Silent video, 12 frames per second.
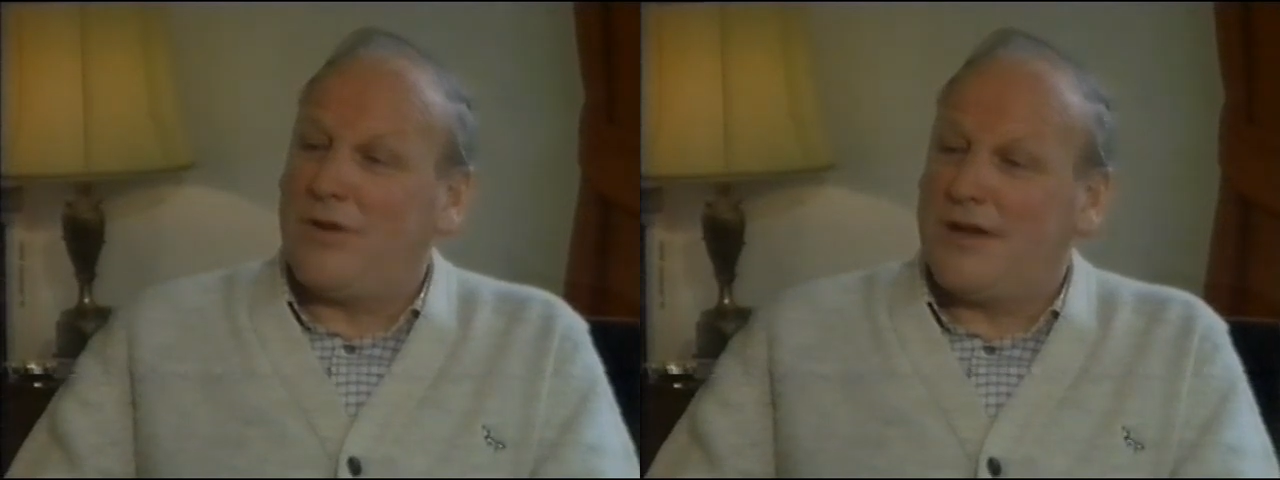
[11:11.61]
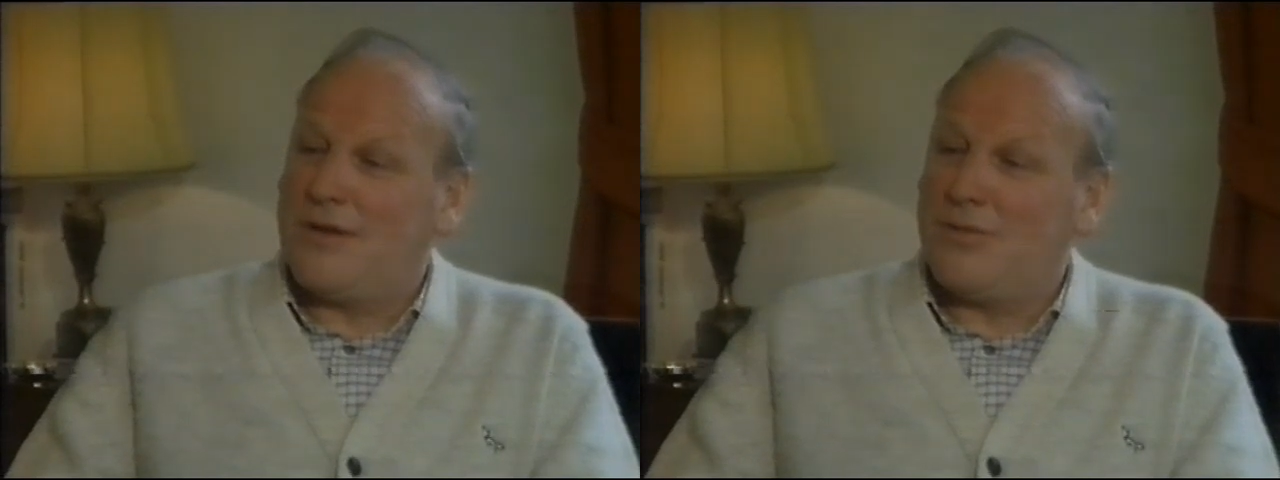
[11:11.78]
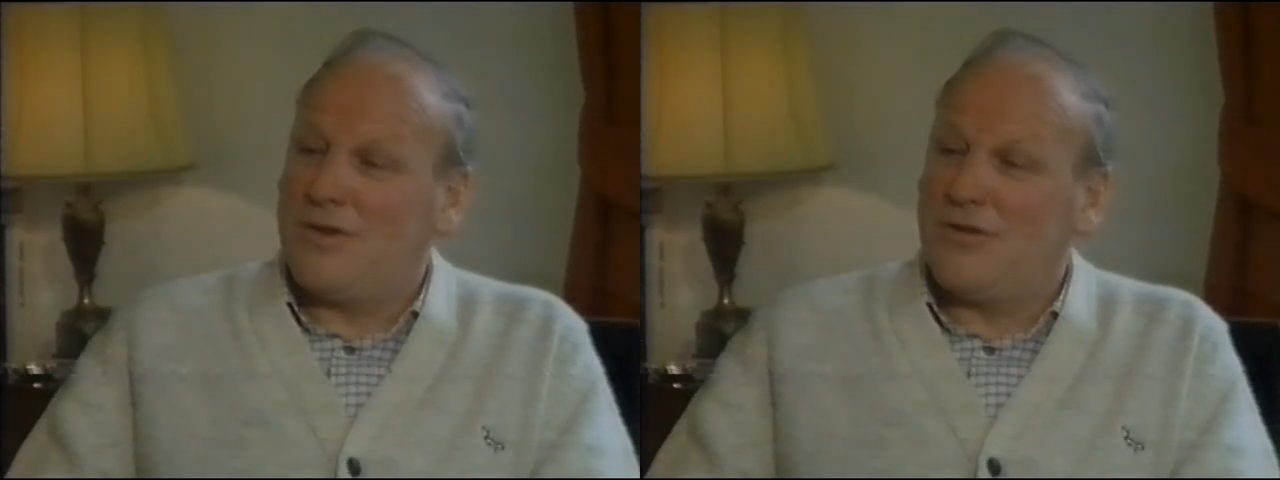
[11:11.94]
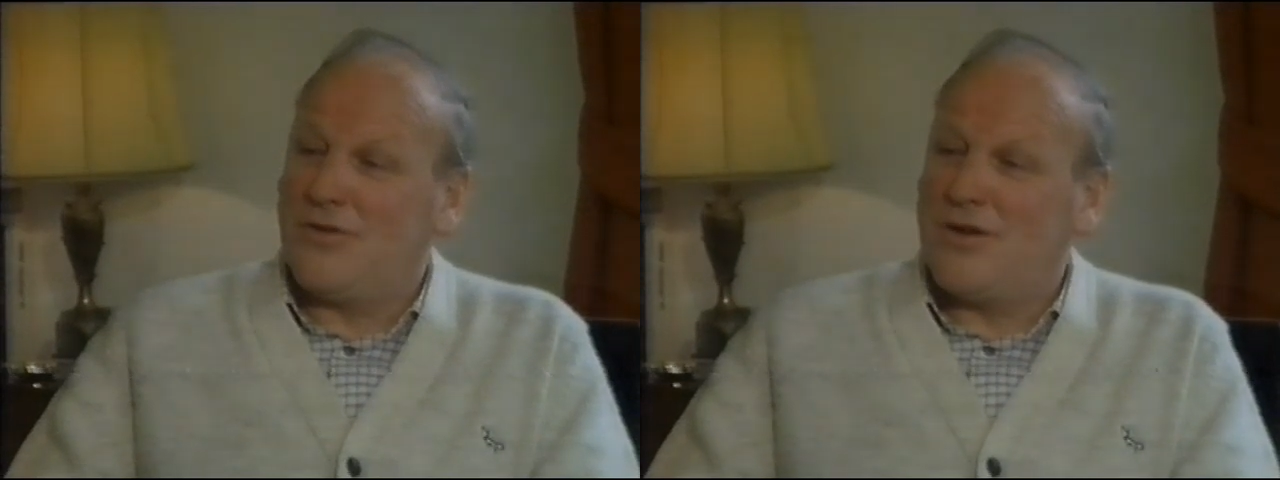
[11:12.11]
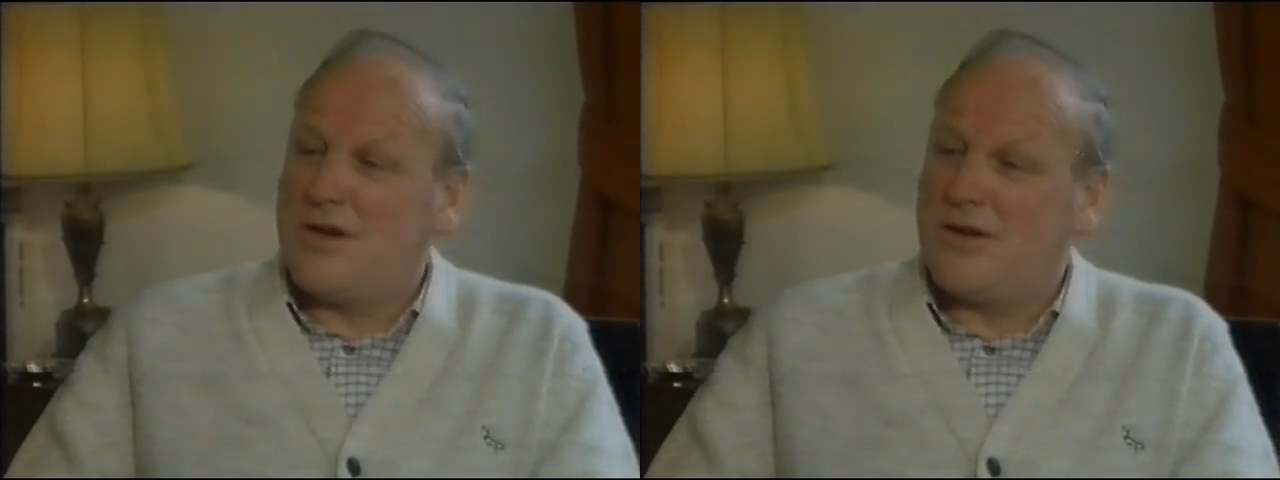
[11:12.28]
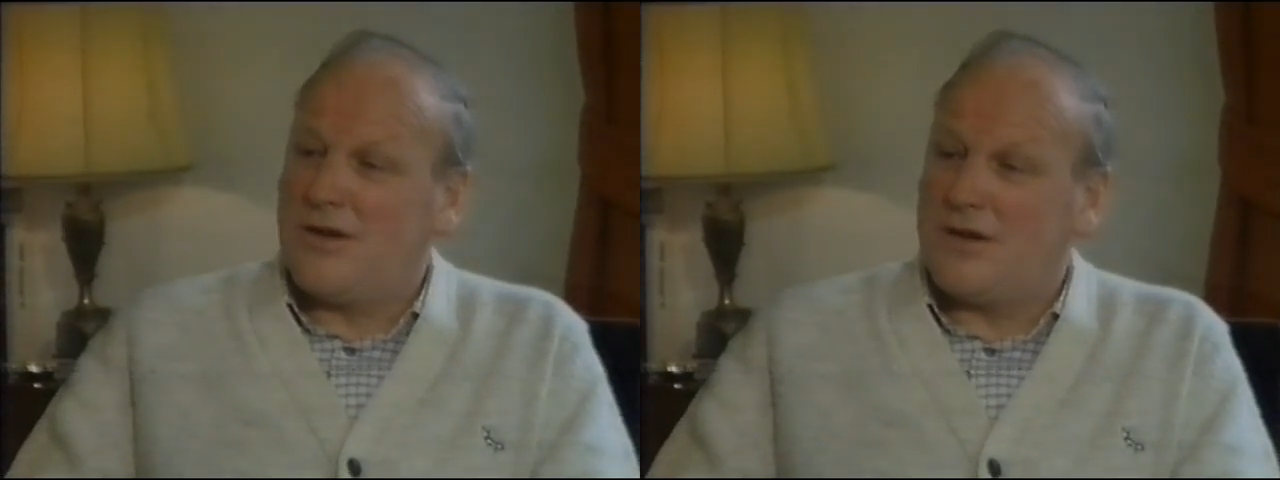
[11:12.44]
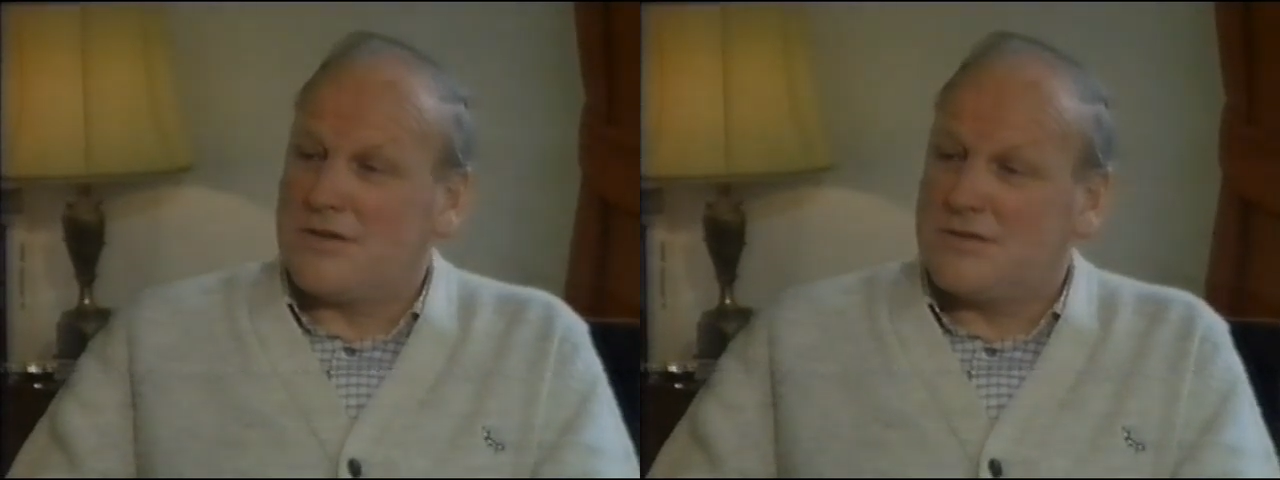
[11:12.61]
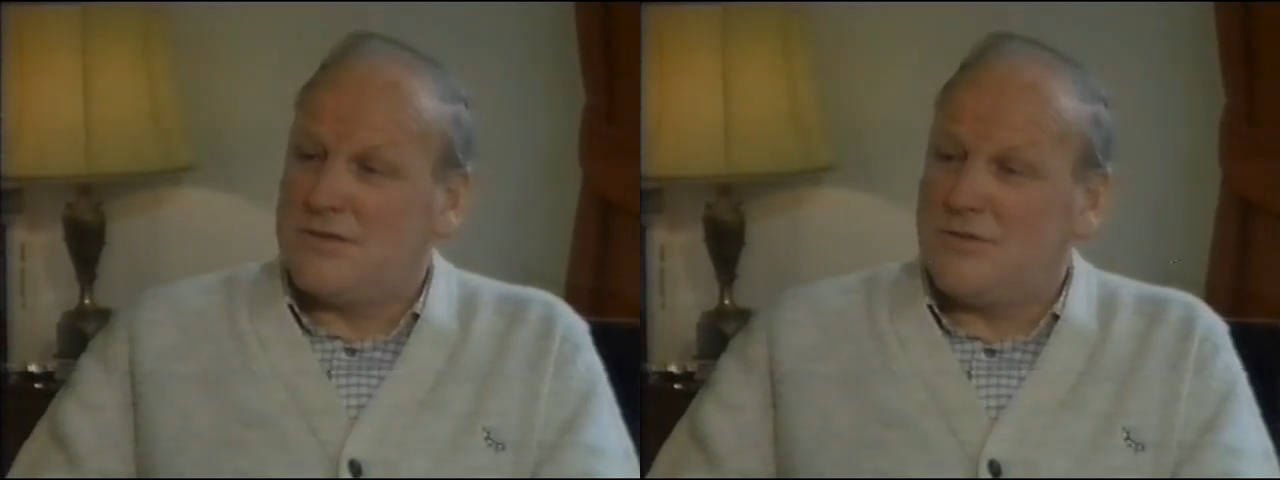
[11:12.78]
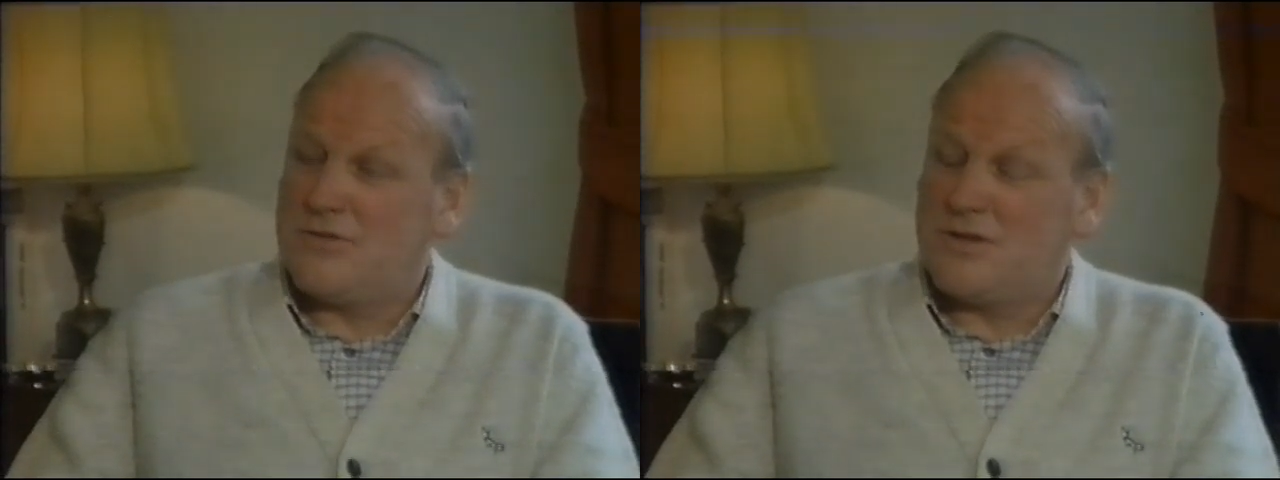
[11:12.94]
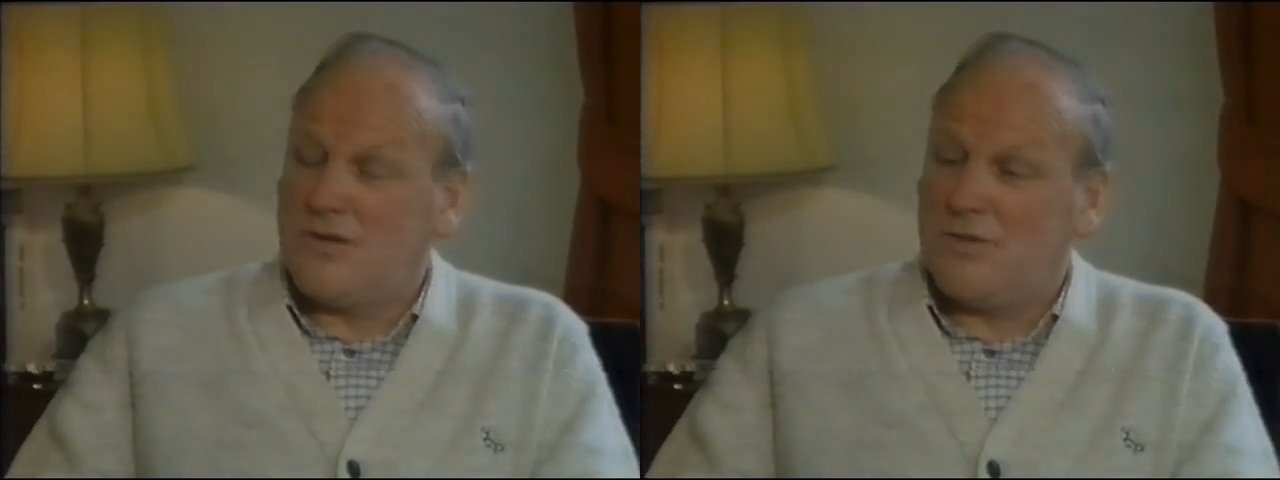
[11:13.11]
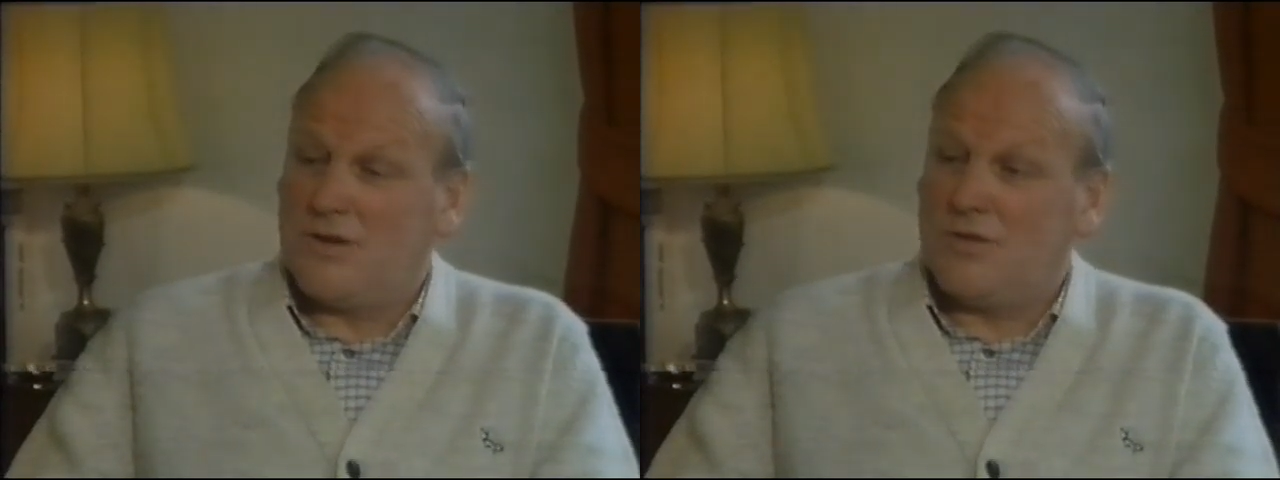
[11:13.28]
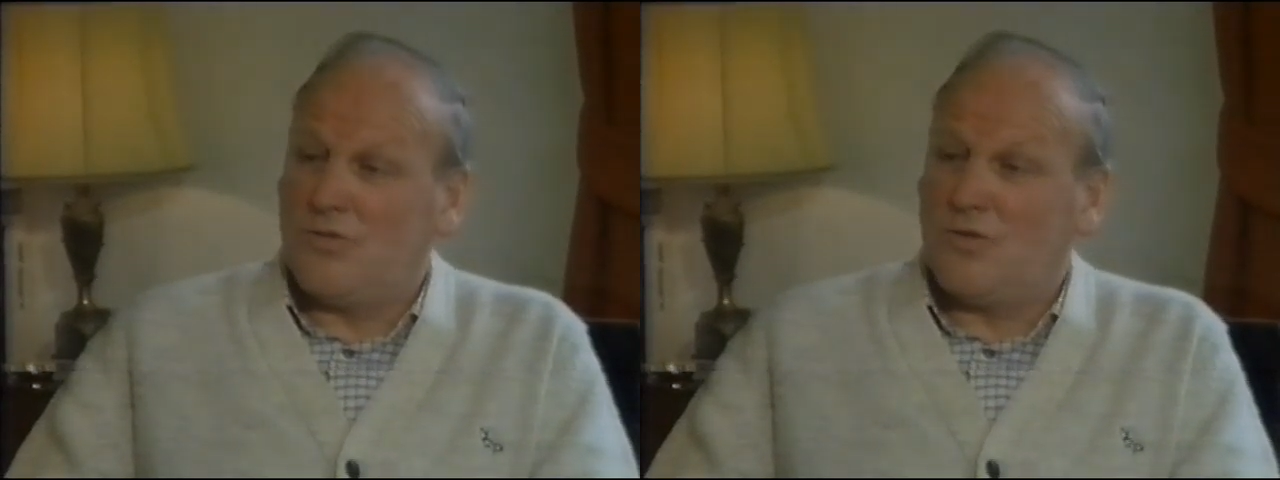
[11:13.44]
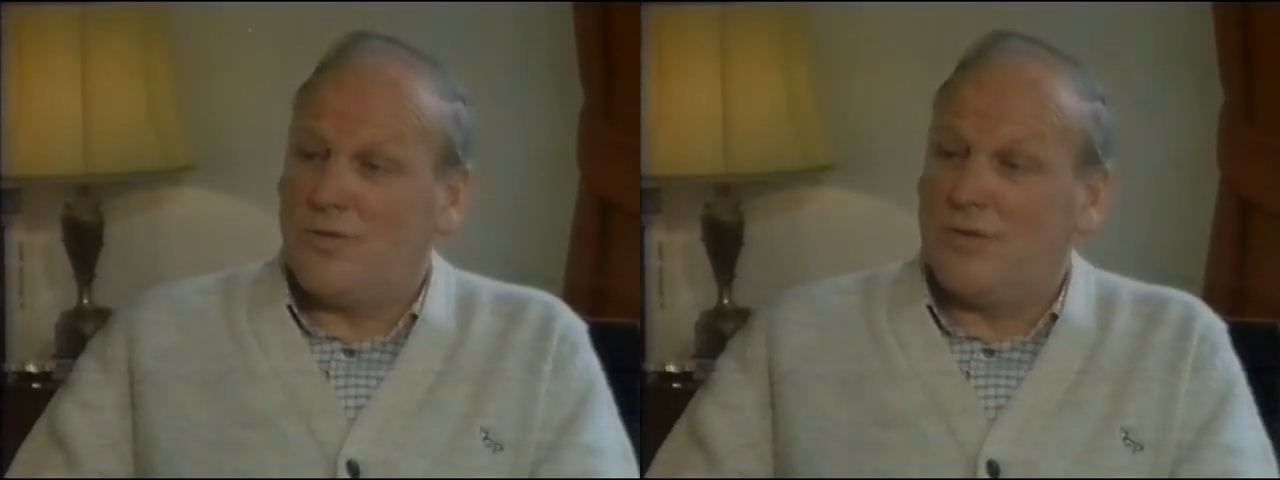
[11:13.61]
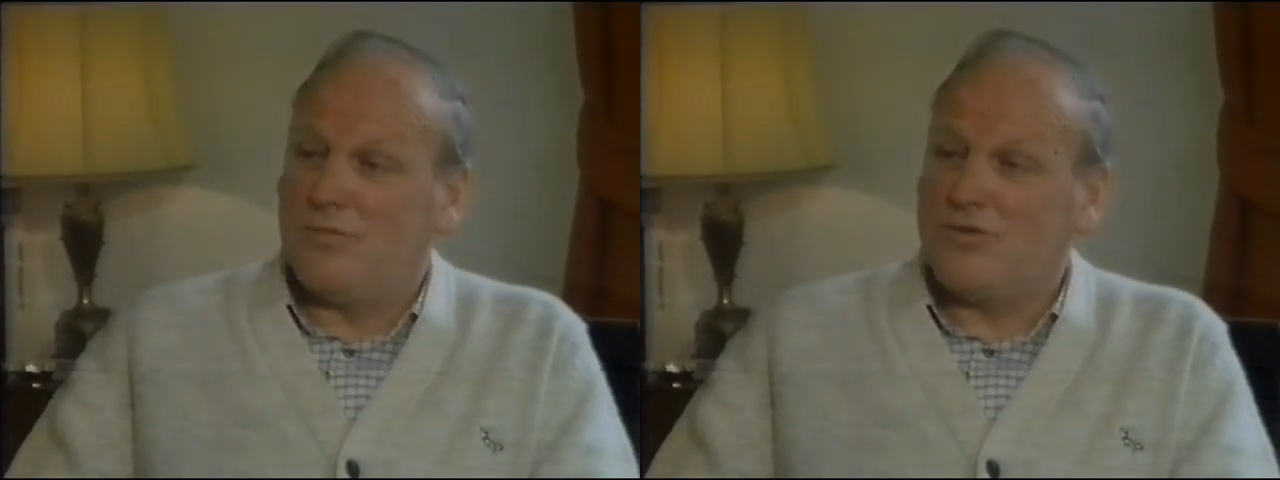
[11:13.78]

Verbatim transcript: where they had a bit of green grass and there was nowhere to warm up.